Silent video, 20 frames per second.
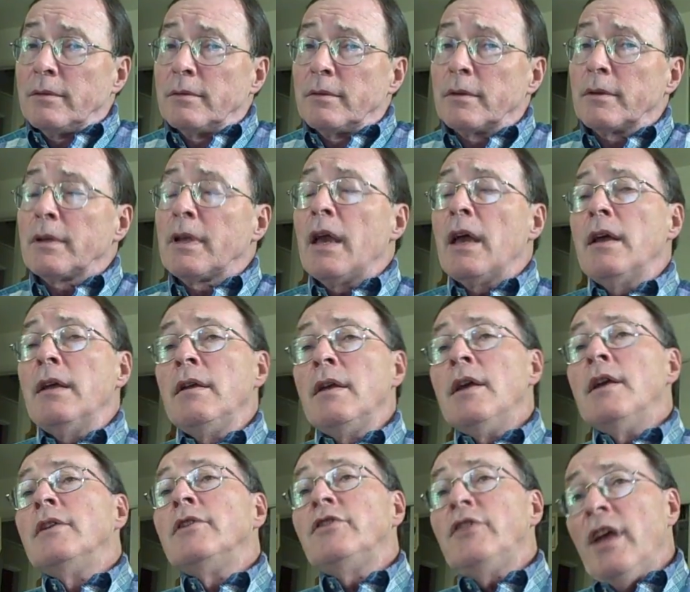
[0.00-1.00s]
okay,
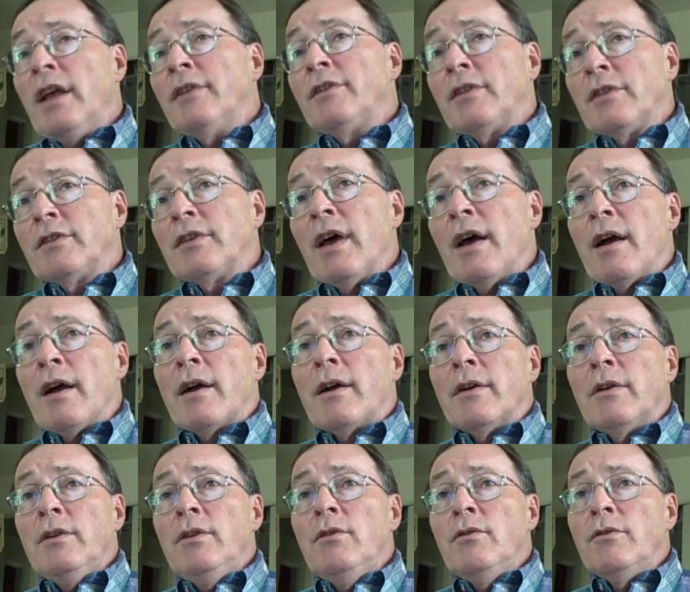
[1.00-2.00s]
chances
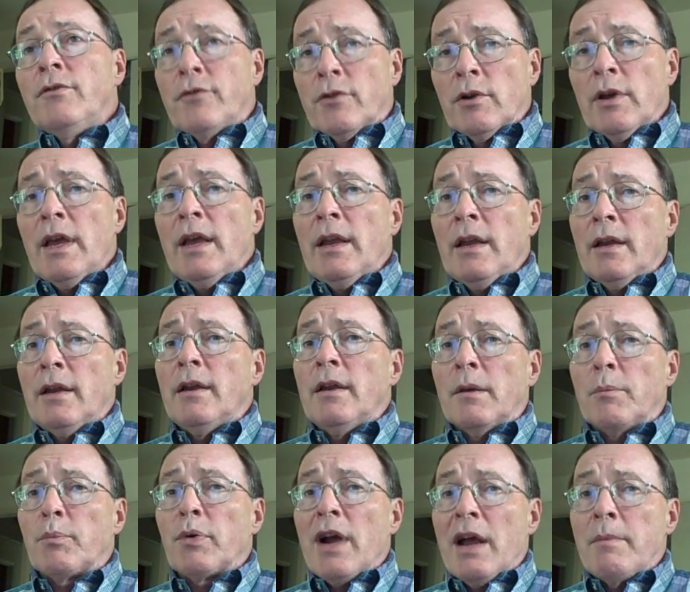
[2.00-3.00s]
are you've created
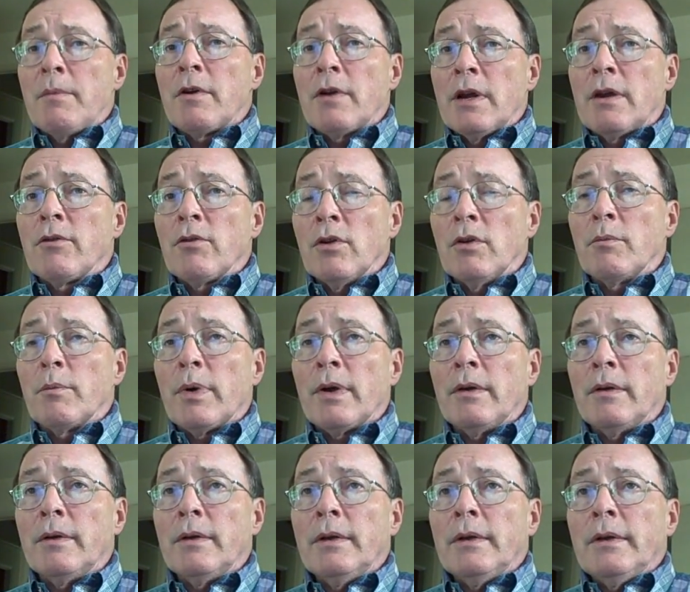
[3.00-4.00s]
a primary group.
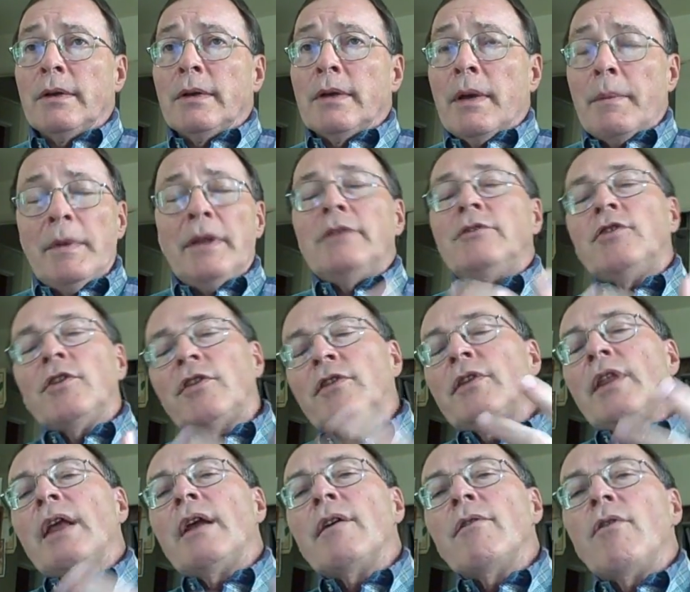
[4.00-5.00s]
I mean,
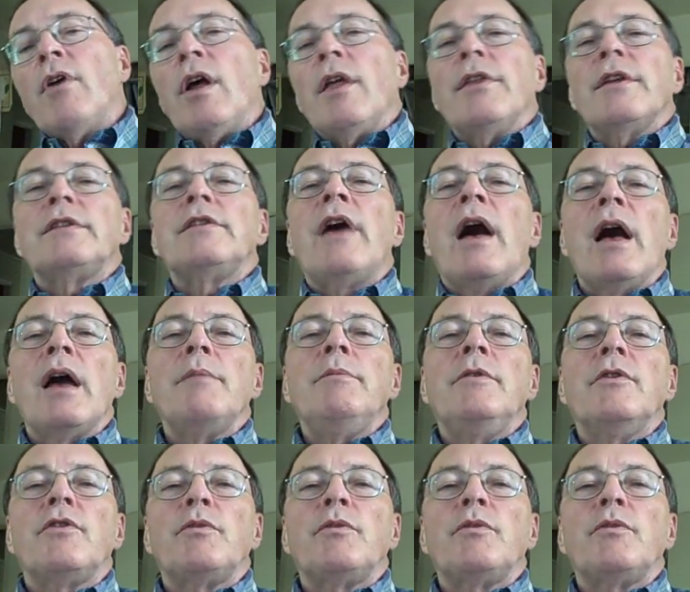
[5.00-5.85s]
just think of all the time you